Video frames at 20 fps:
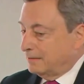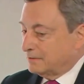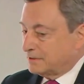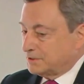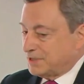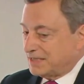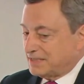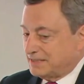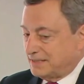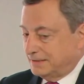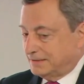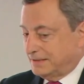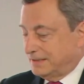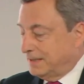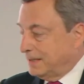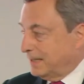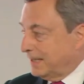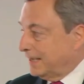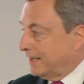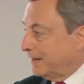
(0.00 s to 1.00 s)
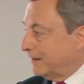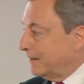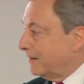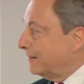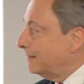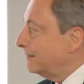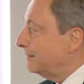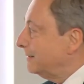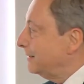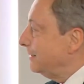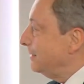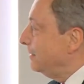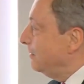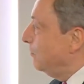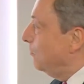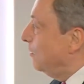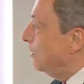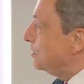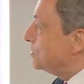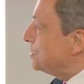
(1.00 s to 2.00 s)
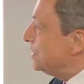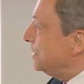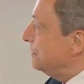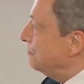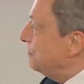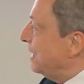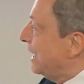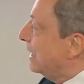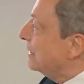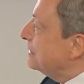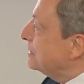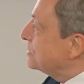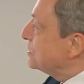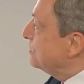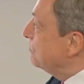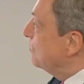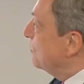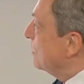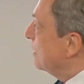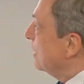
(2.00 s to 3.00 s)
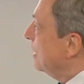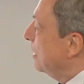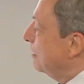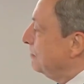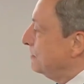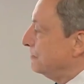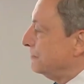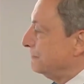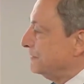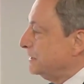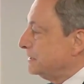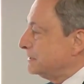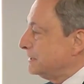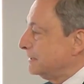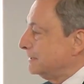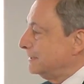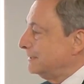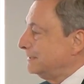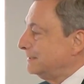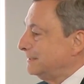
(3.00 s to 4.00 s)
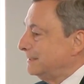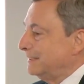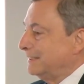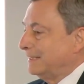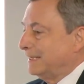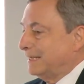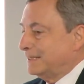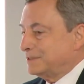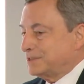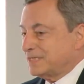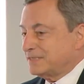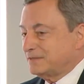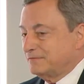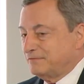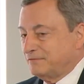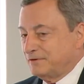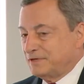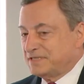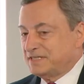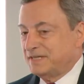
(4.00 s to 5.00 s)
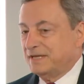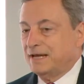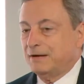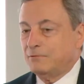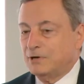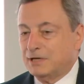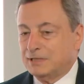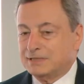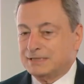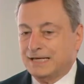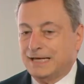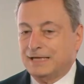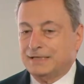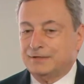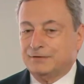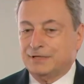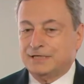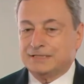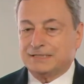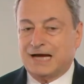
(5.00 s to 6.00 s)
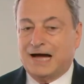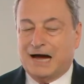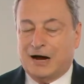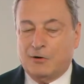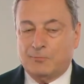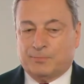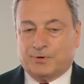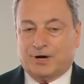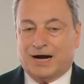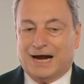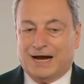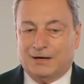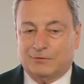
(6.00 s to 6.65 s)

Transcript: I mean, I was just sitting there watching in partnership with the government of Italy, and just the first thing I want to tell you is how